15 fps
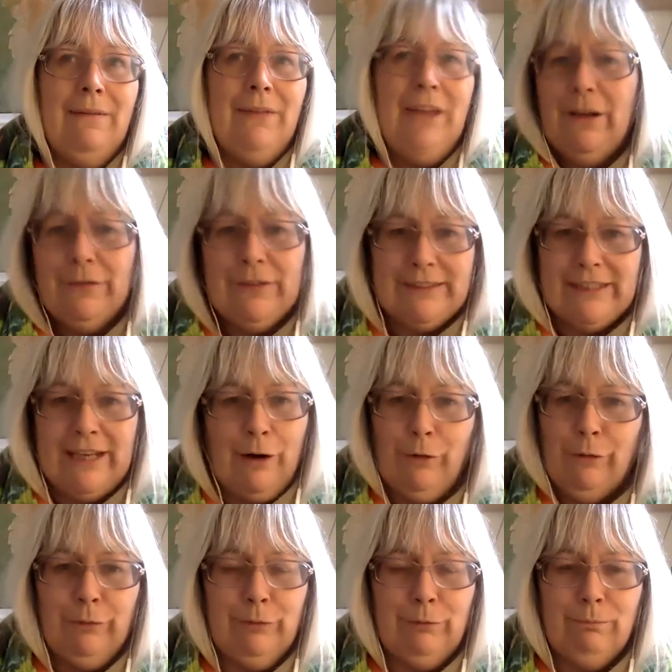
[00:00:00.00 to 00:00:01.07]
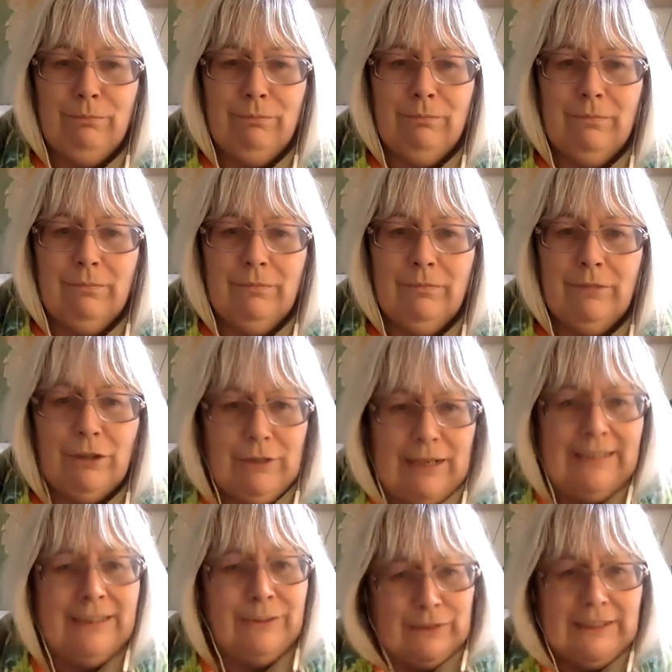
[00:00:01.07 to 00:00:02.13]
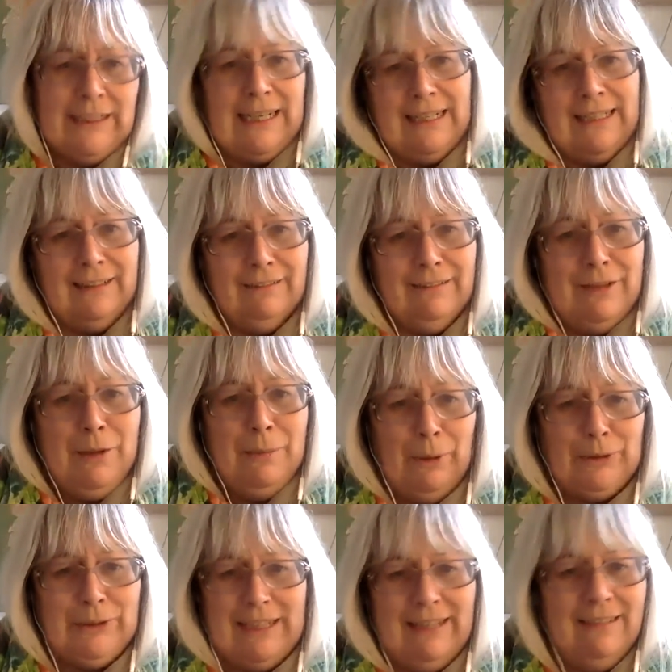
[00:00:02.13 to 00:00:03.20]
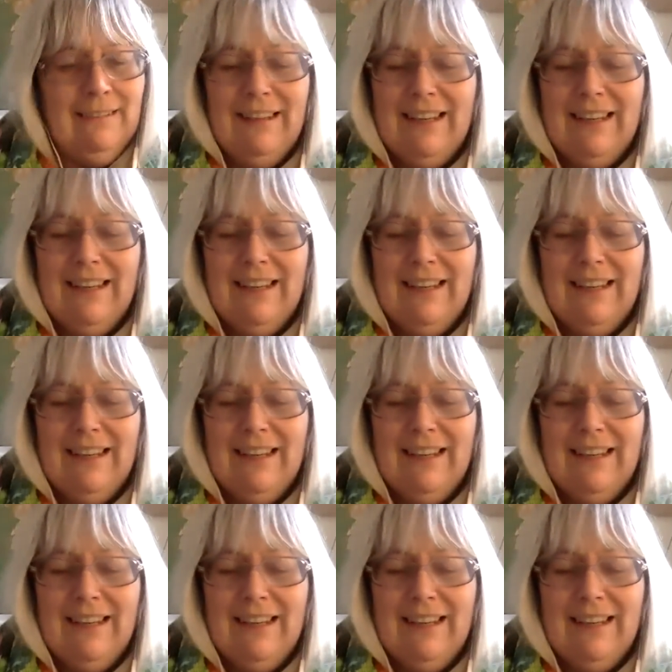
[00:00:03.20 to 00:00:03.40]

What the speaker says: That of itself creates fatigue in the body.